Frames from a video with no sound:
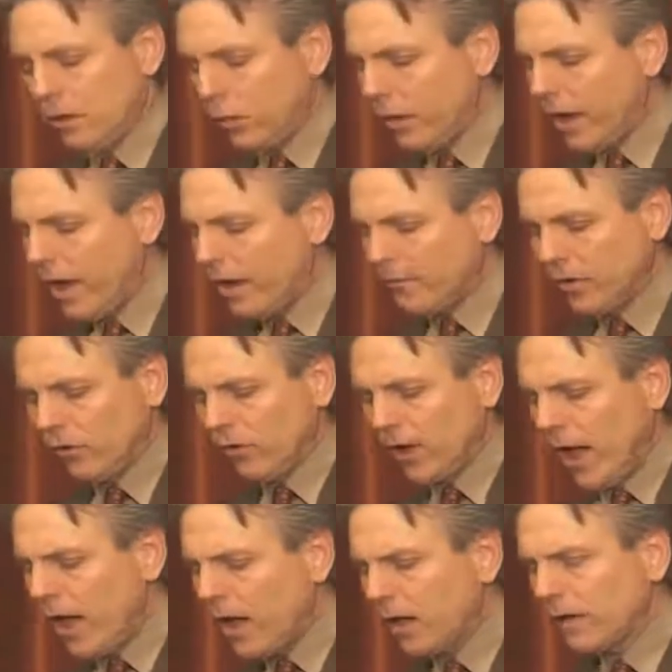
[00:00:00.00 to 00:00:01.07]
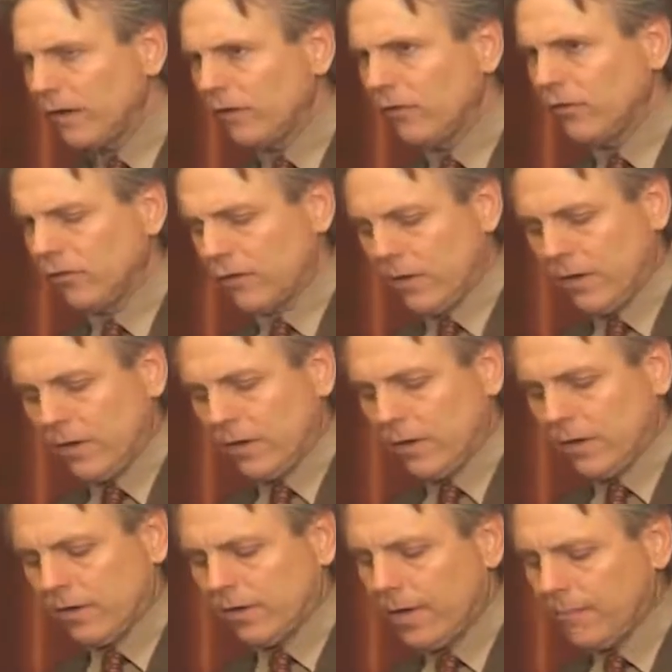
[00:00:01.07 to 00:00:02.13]
We have no knowledge
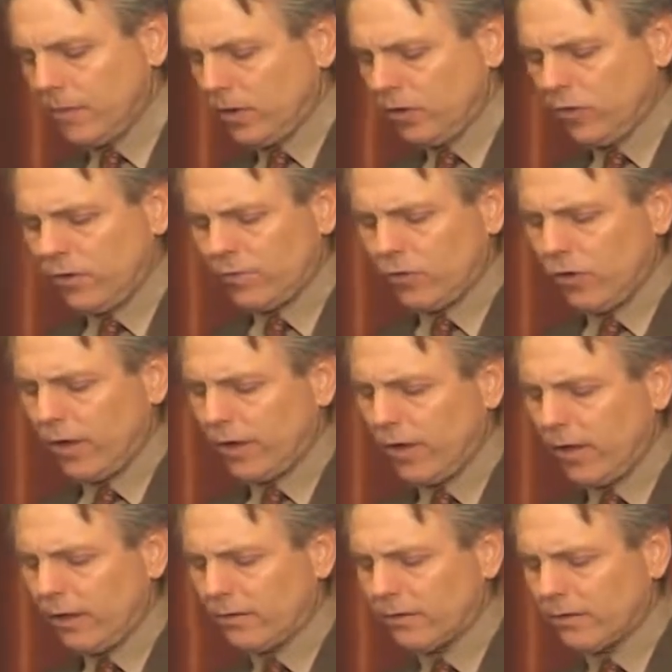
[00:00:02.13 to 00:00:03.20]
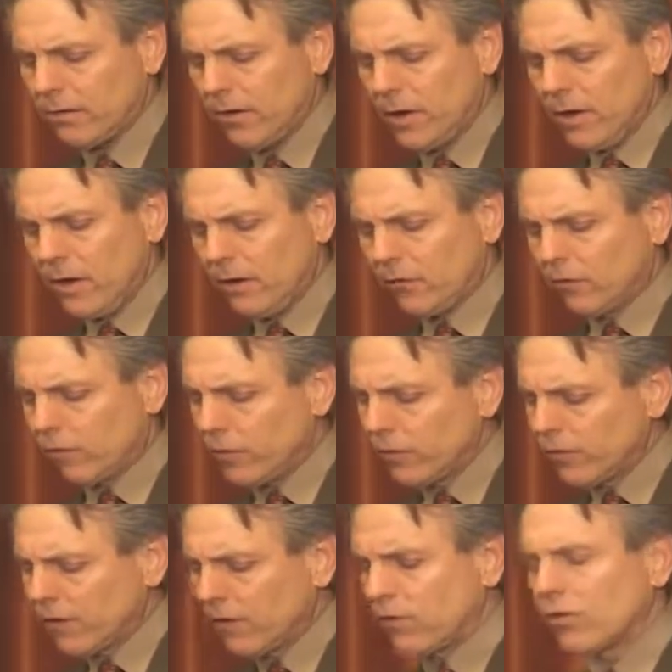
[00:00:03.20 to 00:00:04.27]
except what you have taught us. In
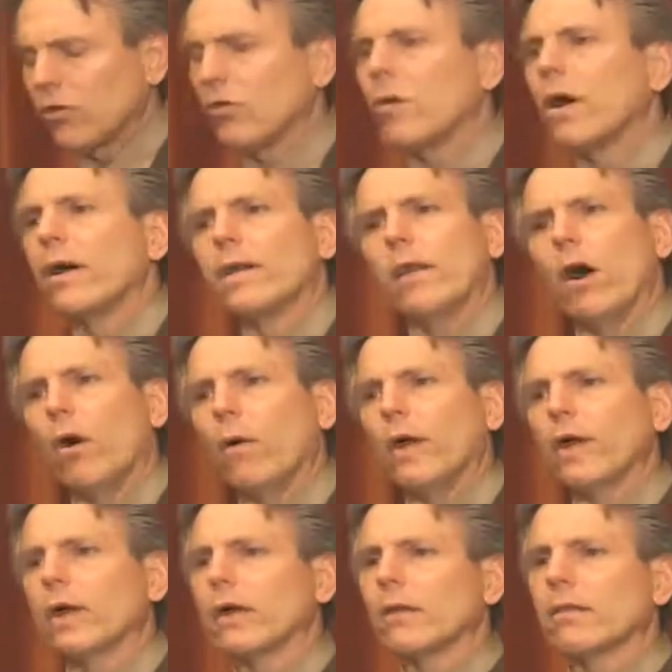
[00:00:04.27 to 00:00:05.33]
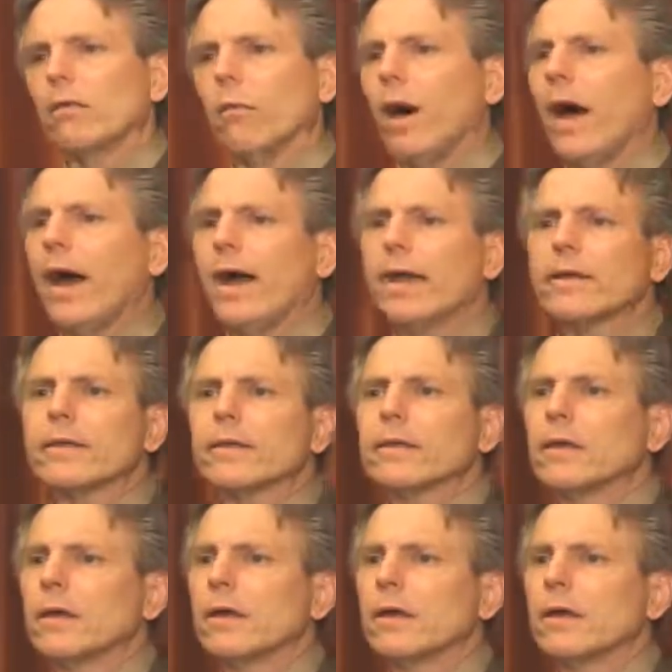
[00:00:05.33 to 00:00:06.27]
truth, it is you who are knowing, the wise.